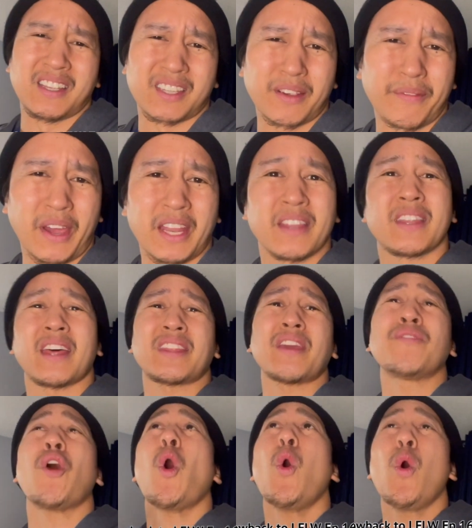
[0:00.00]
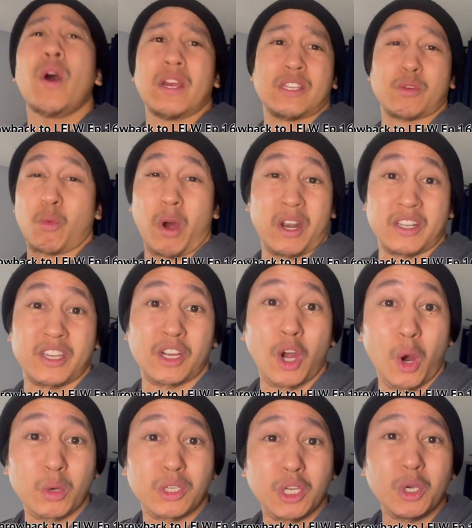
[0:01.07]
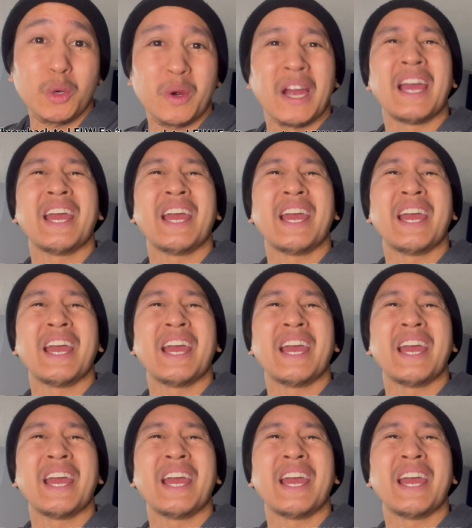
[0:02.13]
this event that they've always wanted to go to